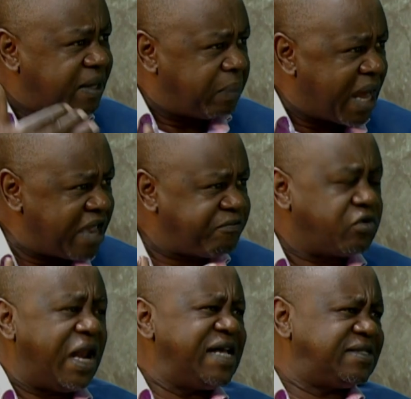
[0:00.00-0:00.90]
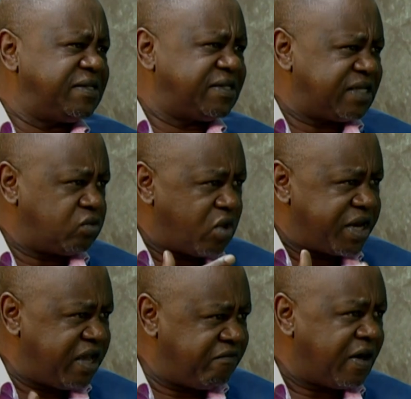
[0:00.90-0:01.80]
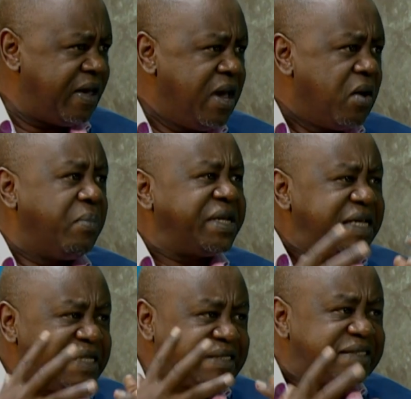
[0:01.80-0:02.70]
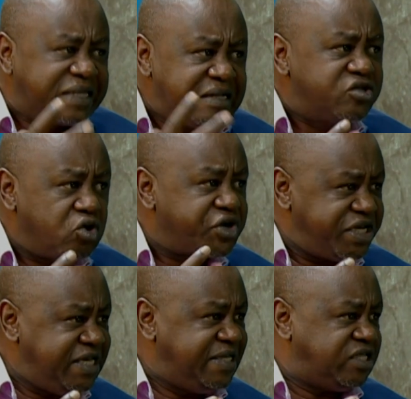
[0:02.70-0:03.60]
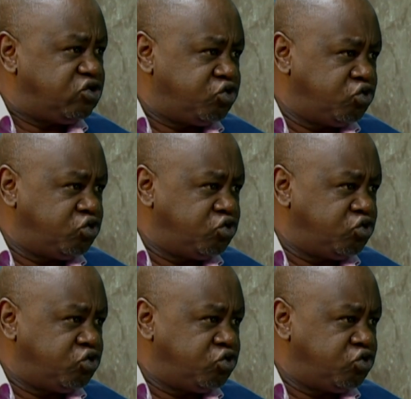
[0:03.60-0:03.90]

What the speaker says: apply for licenses and whatever, but it's still not easy to